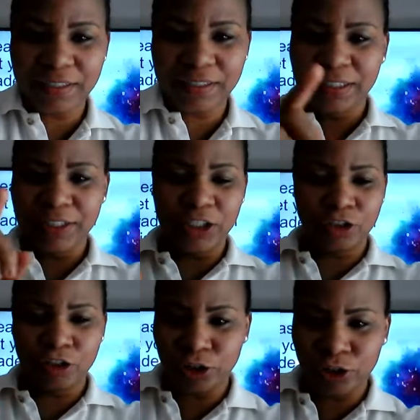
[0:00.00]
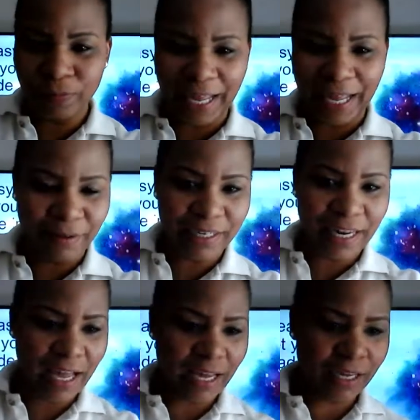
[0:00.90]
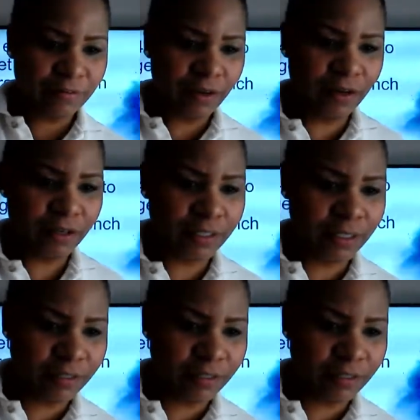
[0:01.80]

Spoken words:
YouTube and I'm live on